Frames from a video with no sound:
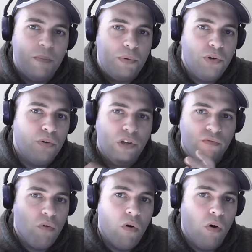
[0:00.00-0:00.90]
purely
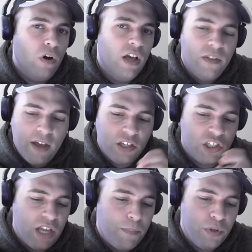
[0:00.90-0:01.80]
raw, that
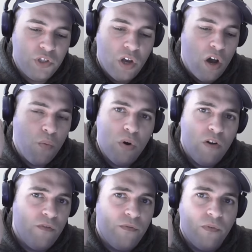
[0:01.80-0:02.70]
snapping turtle would
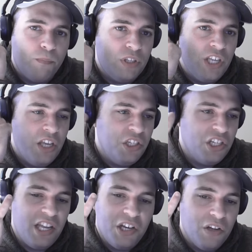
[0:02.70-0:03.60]
have
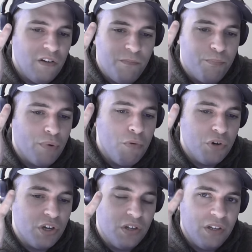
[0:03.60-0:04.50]
potentially could have
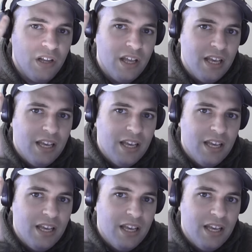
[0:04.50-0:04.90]
broken